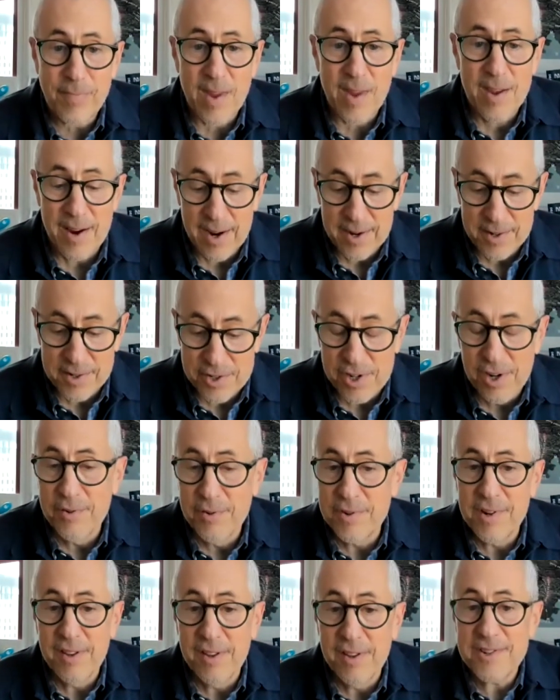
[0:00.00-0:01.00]
And so
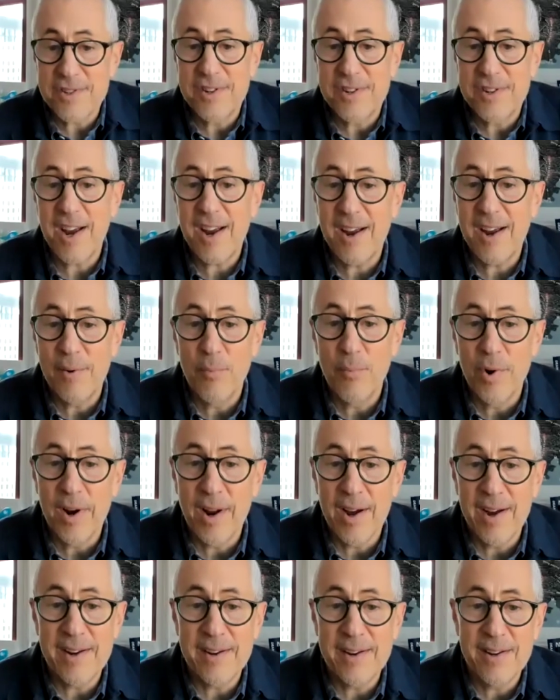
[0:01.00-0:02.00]
to this day, when
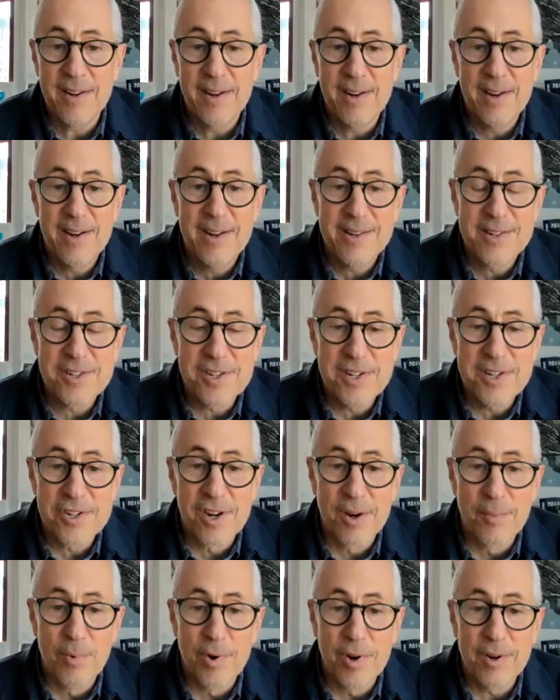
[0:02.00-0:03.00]
I see
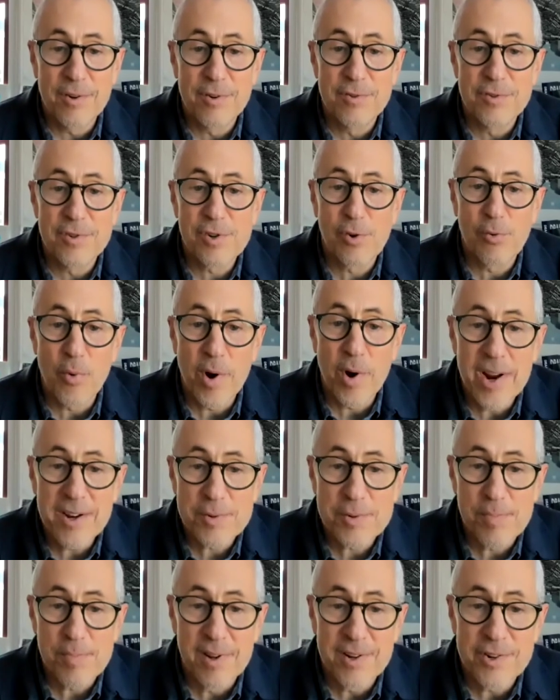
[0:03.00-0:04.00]
someone whose
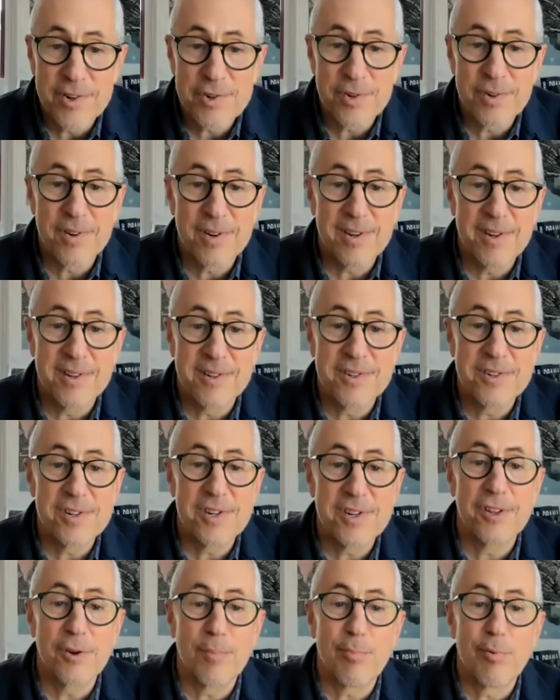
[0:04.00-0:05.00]
greatest pleasure is
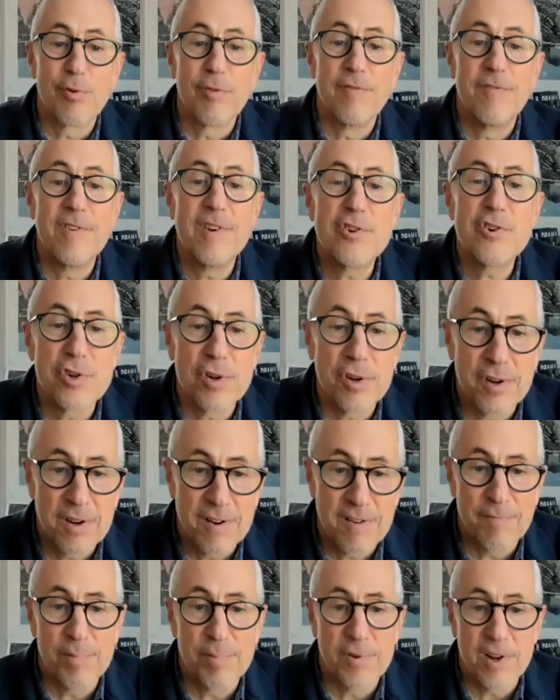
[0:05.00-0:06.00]
in the provision
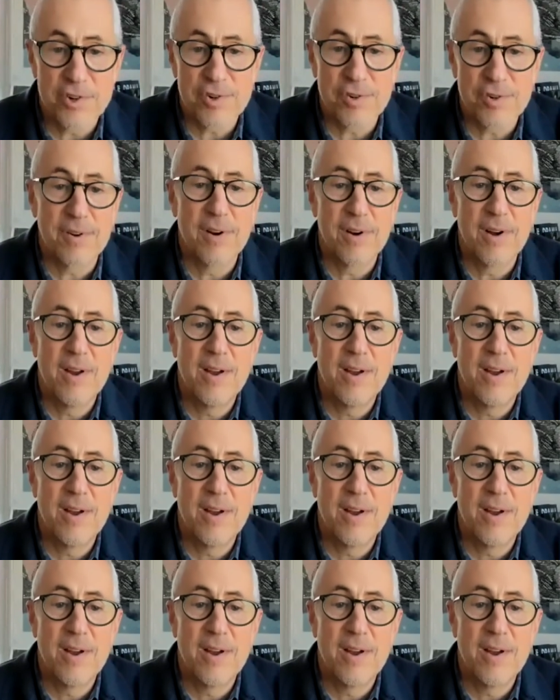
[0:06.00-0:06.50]
of pleasure,